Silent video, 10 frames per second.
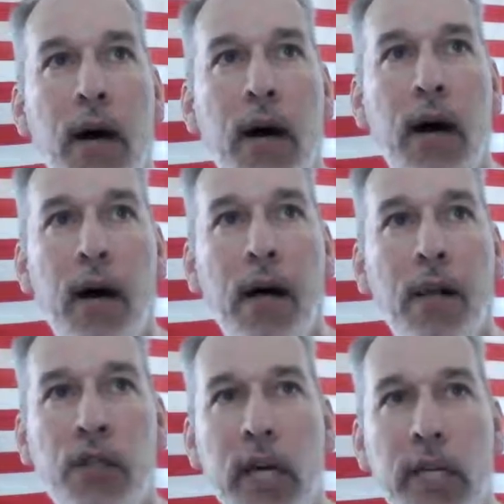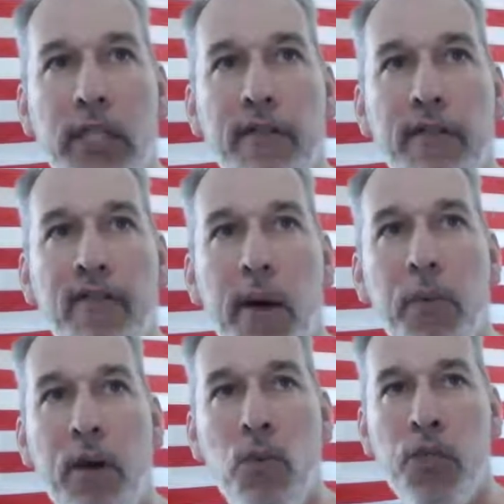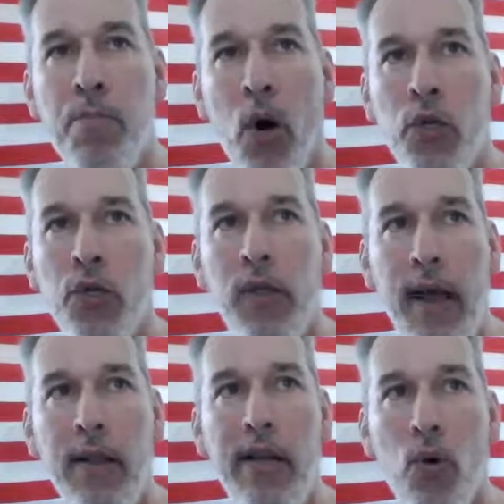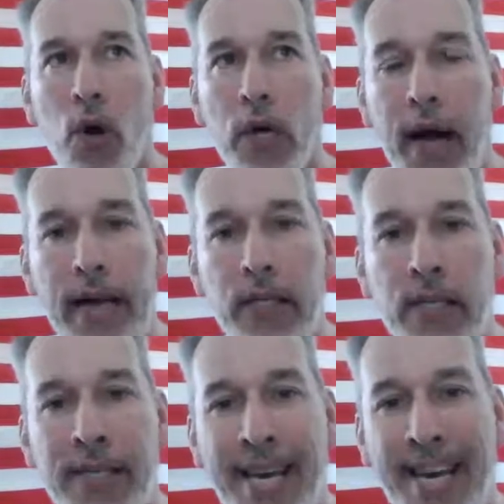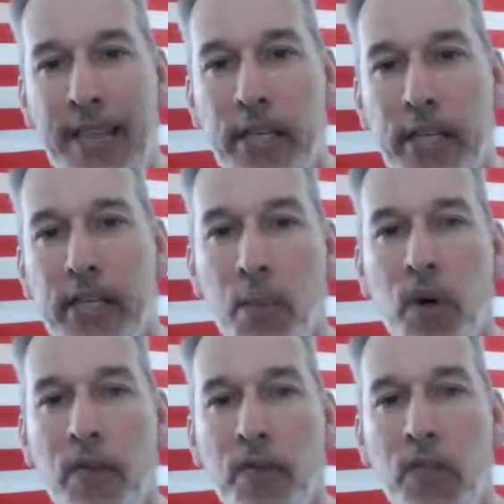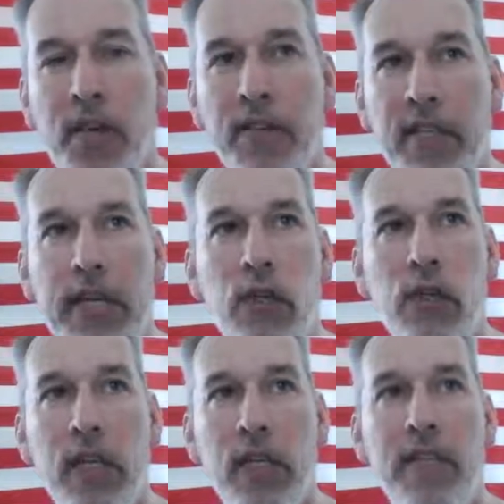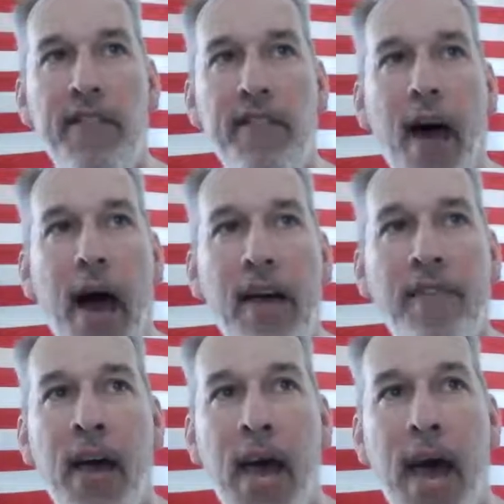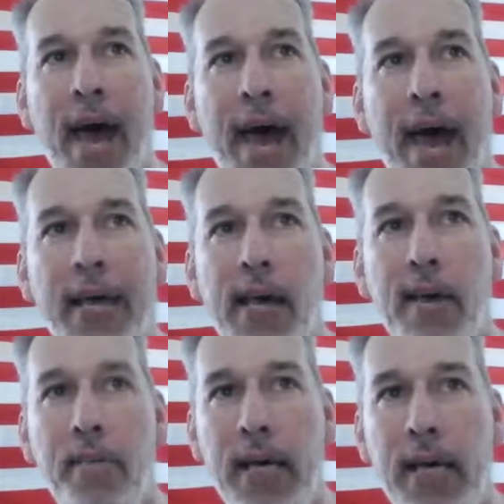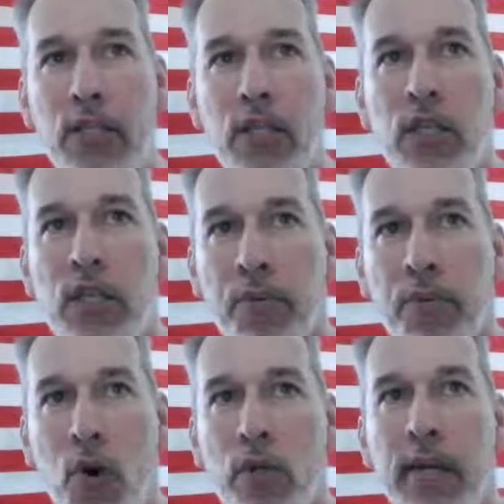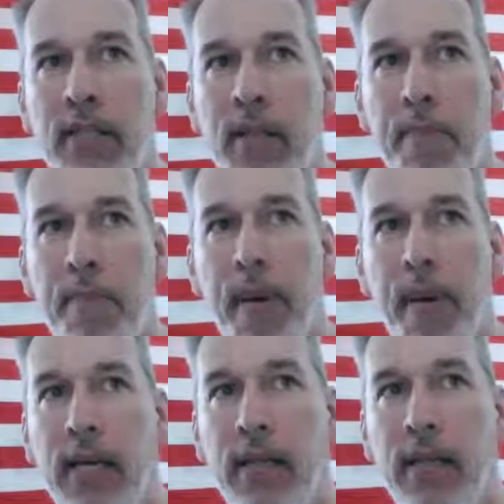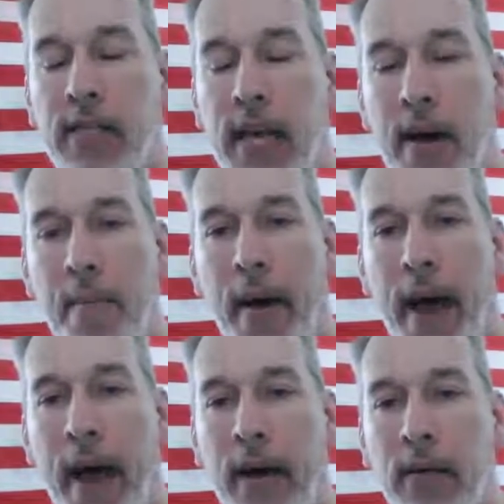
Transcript: The Sons of Liberty was most likely organized in the summer of 1765 as a means to protest the passing of the Stamp Act.